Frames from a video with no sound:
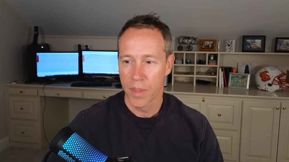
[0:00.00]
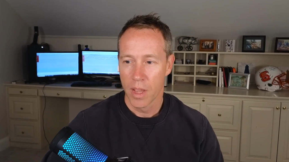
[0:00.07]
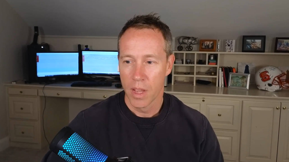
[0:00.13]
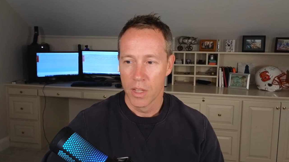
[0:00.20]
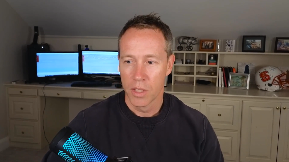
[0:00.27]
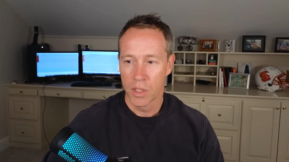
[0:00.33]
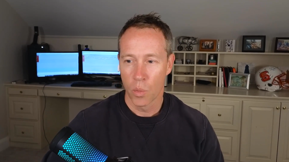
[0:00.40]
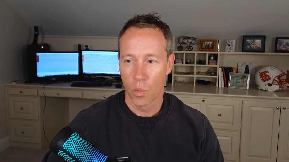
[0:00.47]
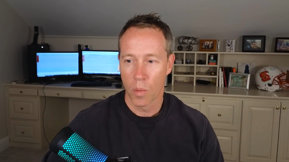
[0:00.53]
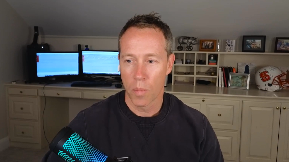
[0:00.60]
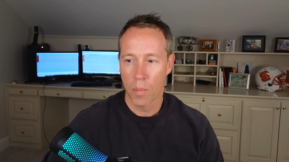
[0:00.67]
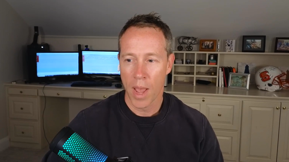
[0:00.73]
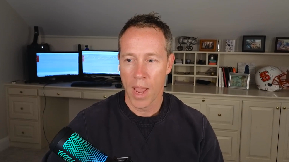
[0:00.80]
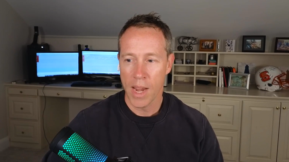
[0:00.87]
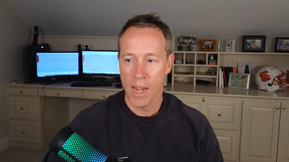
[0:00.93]
So we're
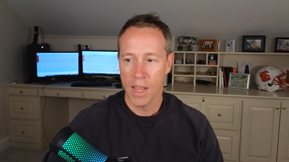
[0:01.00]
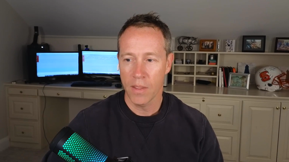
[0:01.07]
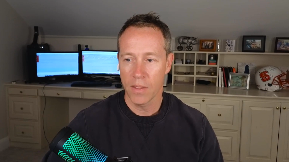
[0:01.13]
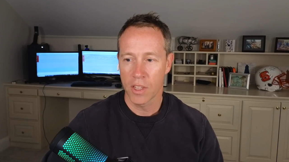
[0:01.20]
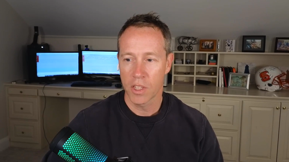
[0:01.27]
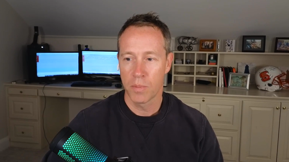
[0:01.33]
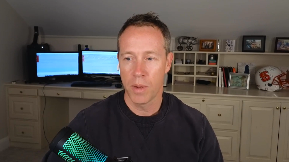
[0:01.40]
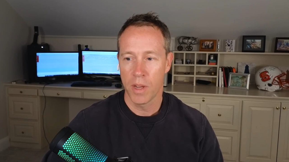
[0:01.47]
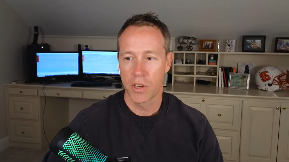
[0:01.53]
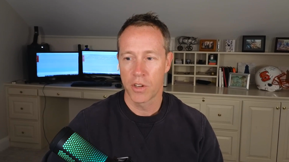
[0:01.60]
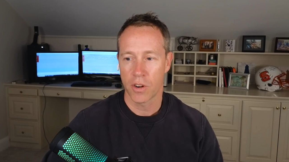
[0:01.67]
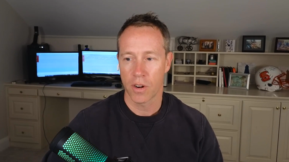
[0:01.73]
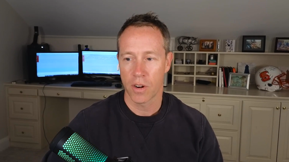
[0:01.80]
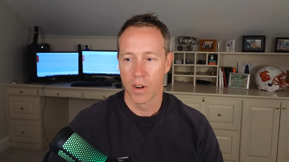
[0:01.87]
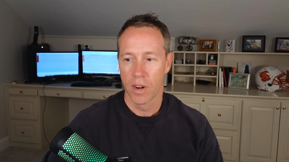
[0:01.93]
painting this
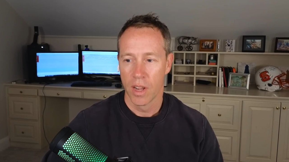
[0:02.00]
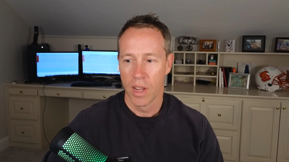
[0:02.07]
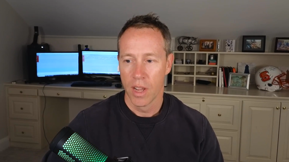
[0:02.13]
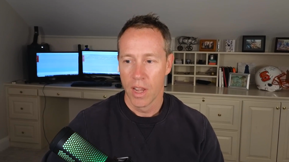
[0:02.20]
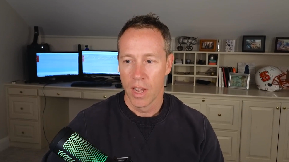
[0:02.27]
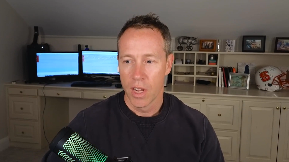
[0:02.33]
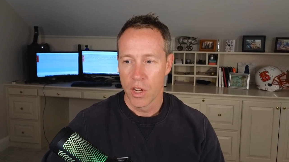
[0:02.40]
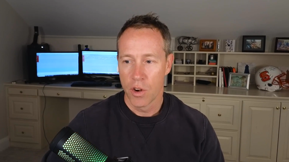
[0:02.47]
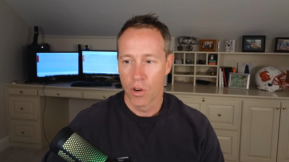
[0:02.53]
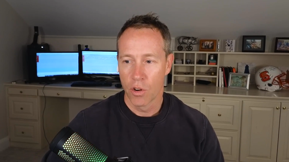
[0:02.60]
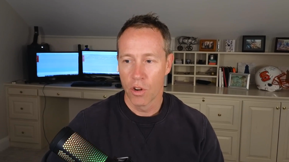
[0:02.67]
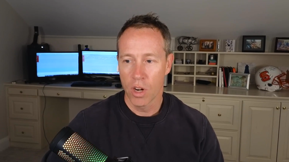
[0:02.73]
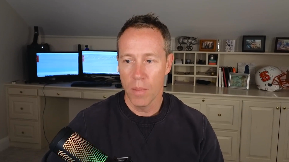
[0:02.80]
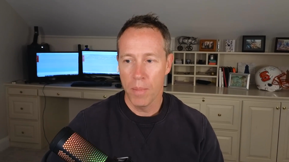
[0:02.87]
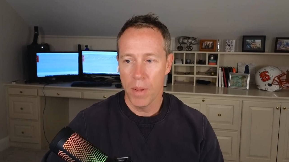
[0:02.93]
picture. You're going
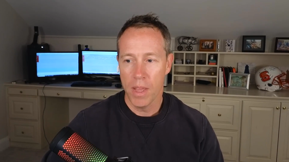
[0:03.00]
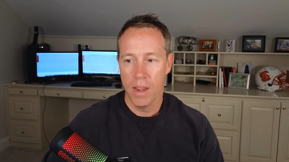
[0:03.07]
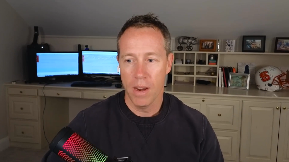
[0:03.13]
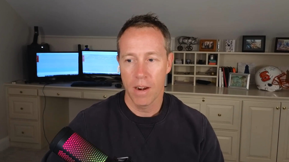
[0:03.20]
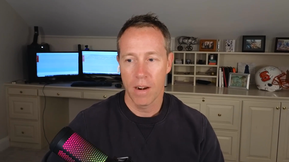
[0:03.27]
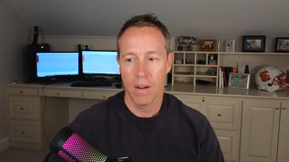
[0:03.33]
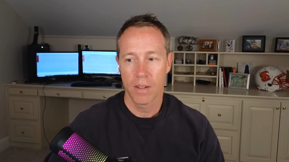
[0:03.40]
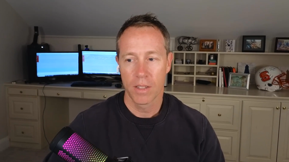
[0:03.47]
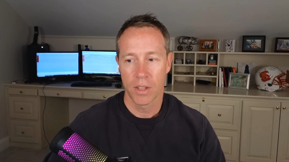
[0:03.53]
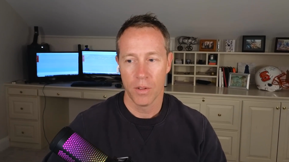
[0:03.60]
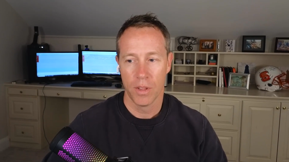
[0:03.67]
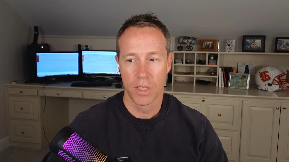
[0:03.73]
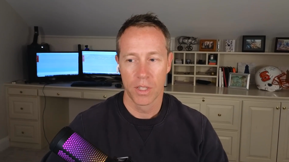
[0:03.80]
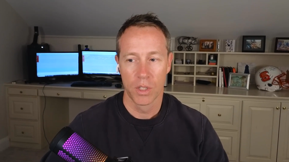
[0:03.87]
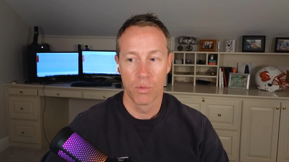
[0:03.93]
to be here. So
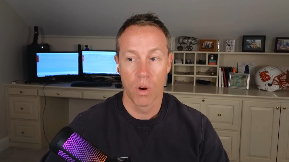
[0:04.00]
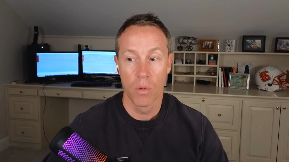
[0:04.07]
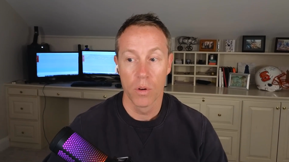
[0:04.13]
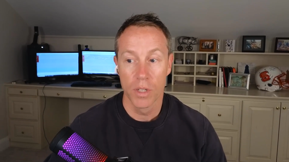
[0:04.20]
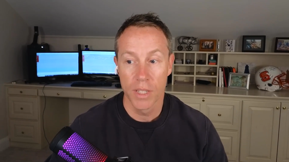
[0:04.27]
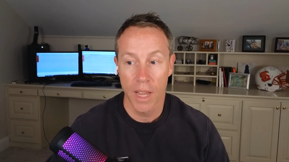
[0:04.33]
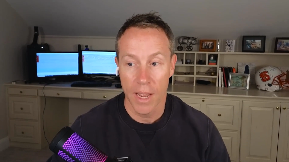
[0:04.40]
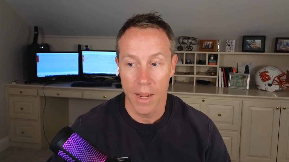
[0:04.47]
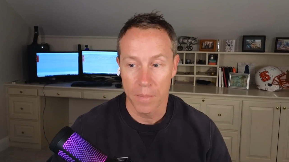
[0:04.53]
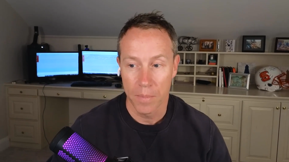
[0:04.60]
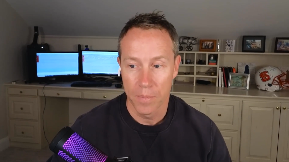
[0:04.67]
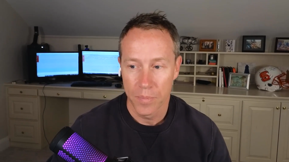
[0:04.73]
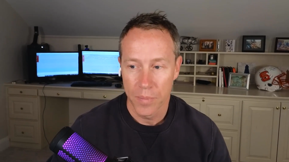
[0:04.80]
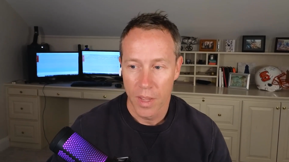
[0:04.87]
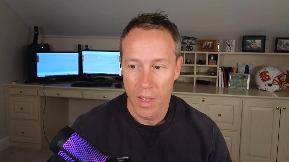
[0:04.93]
this is what we're saying.
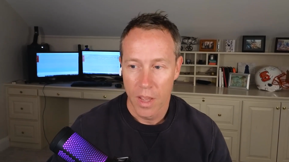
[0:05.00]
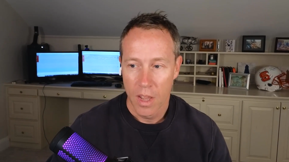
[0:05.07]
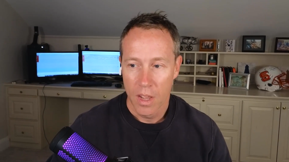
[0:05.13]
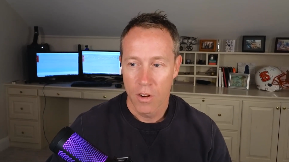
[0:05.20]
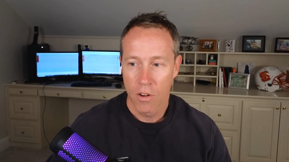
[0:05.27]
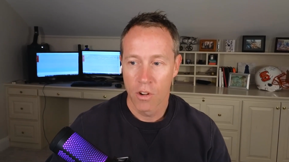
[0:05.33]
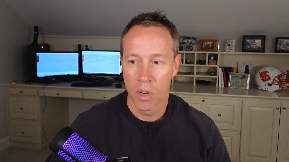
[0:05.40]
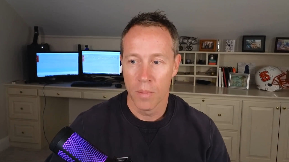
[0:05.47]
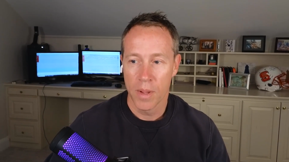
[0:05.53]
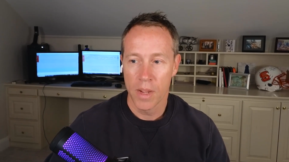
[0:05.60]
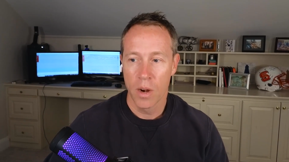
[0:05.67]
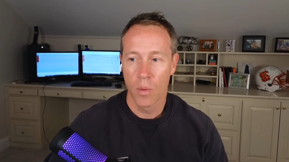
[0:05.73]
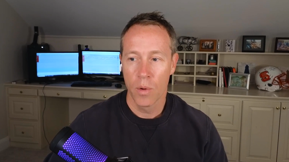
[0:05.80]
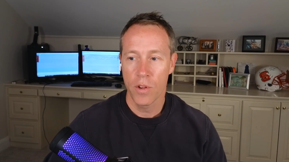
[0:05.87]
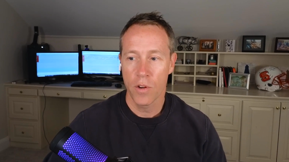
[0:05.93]
You're going to be
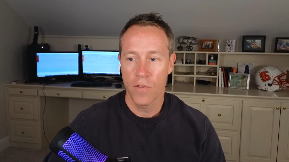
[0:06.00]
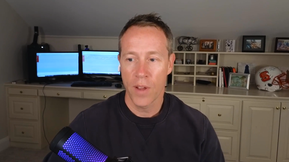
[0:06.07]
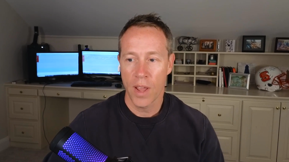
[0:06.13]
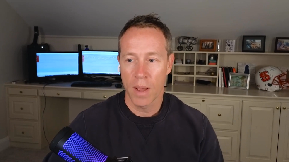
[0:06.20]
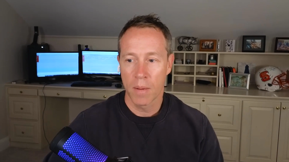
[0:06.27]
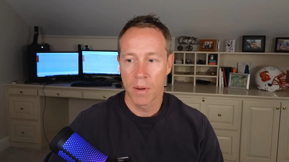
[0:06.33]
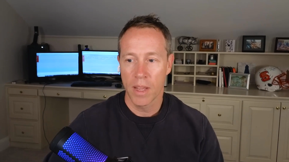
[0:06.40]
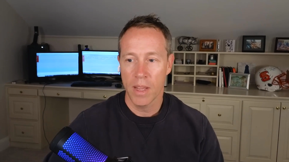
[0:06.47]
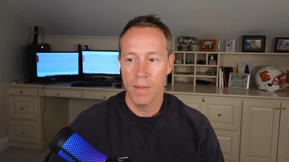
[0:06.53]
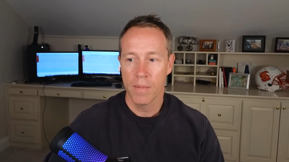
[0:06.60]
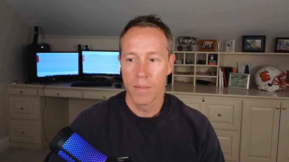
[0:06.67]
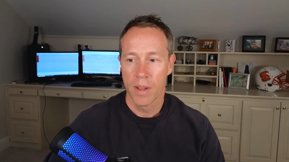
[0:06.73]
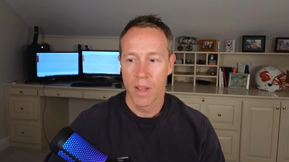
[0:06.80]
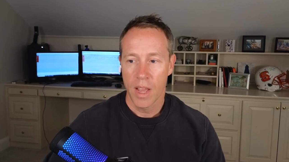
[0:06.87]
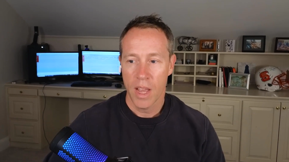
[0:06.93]
here with your family,
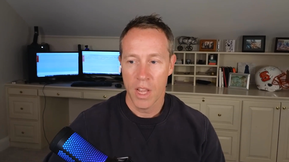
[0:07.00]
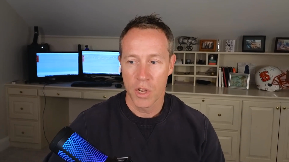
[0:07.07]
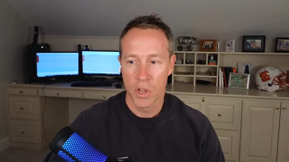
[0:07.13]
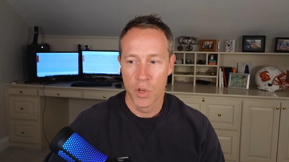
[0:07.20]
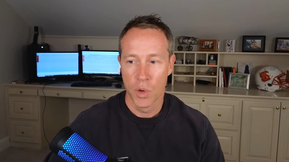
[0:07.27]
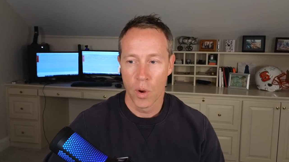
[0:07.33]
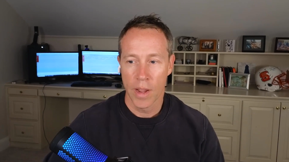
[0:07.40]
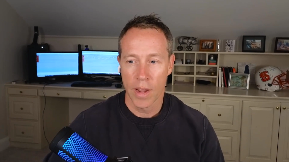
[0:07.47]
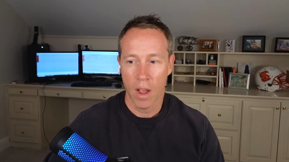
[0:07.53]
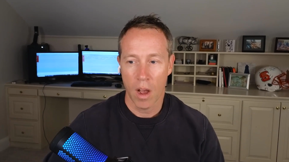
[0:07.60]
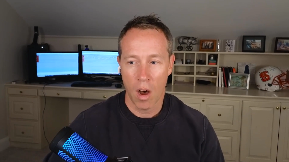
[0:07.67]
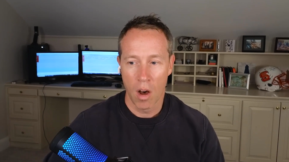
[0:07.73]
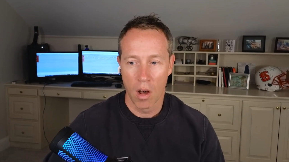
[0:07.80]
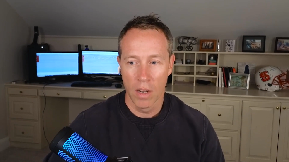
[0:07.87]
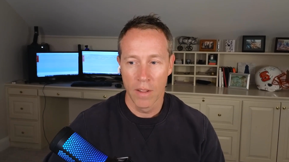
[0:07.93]
enjoying
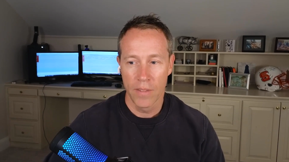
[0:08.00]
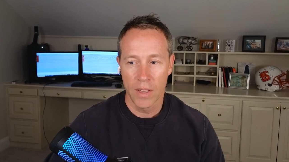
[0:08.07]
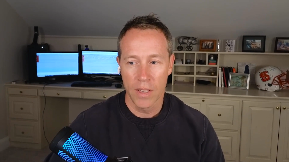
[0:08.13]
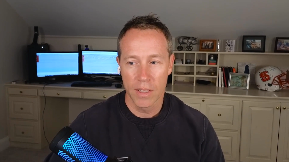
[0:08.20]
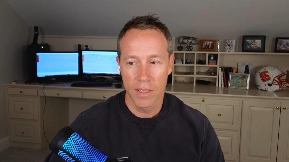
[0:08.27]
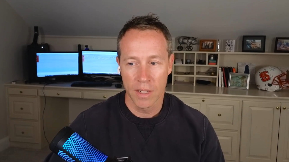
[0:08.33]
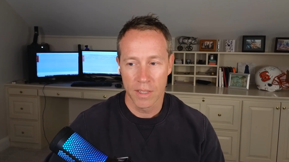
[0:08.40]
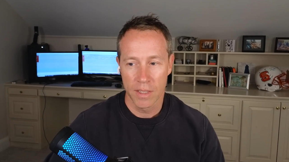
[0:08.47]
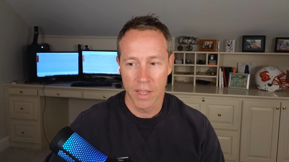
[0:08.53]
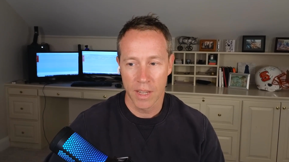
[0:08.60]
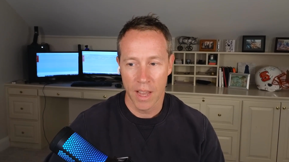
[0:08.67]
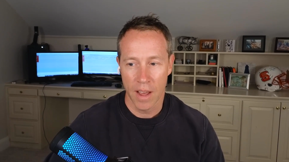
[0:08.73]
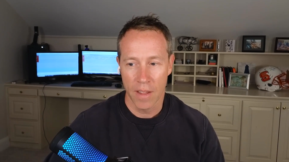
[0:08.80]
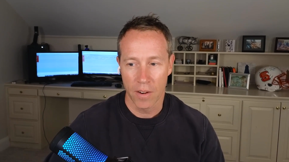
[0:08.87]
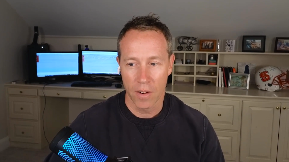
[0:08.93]
all of these things
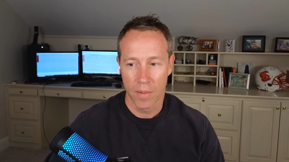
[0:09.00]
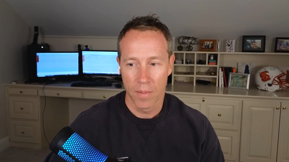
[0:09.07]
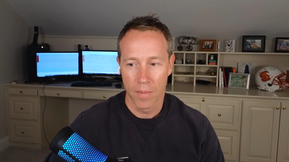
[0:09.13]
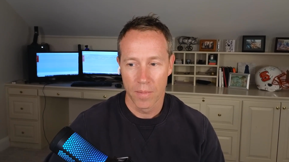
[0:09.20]
together.